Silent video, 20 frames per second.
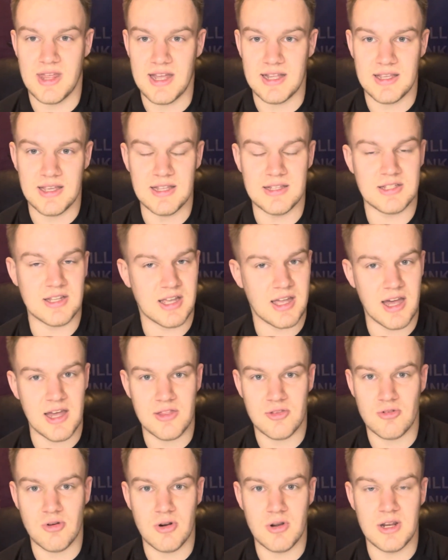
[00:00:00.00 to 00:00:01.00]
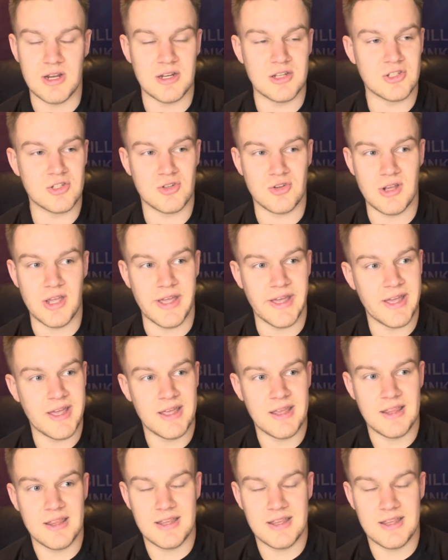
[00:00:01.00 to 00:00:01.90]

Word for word: That it's a cutthroat industry.